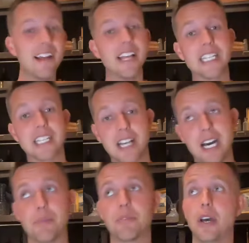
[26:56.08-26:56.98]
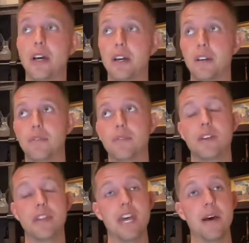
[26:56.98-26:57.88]
not like the comps of
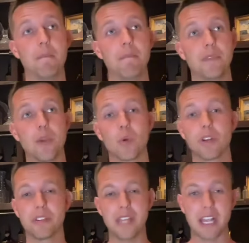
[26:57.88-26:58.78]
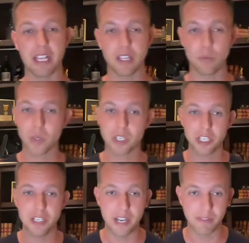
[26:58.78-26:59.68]
them. They weren't
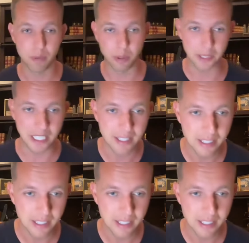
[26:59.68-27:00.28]
good enough for me.